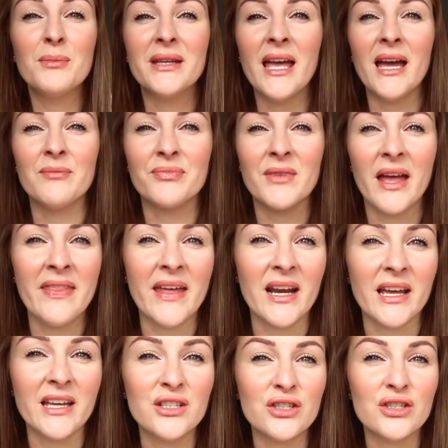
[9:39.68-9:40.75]
But yeah, and then
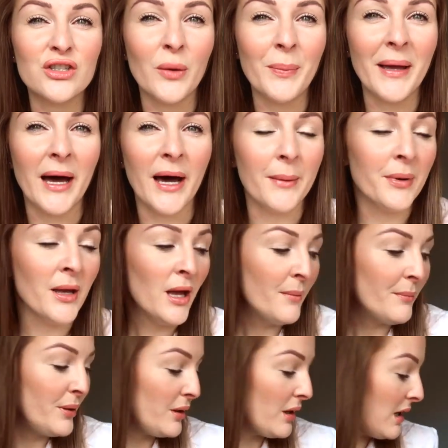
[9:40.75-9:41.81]
I can just top it up,
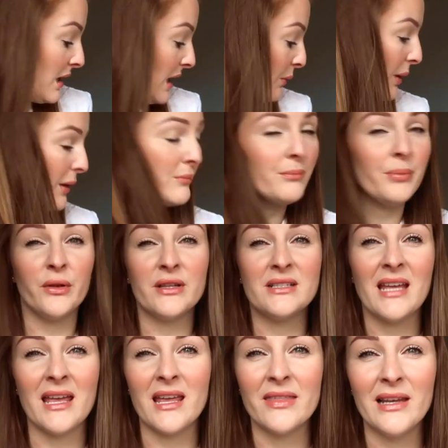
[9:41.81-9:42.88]
I won't bother
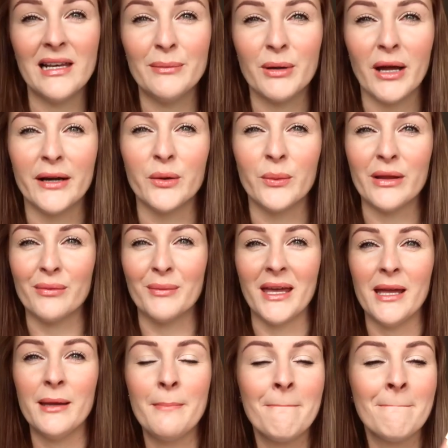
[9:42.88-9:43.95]
taking the lip liner with
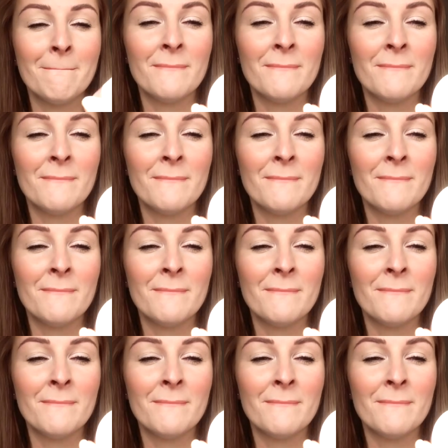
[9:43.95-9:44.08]
me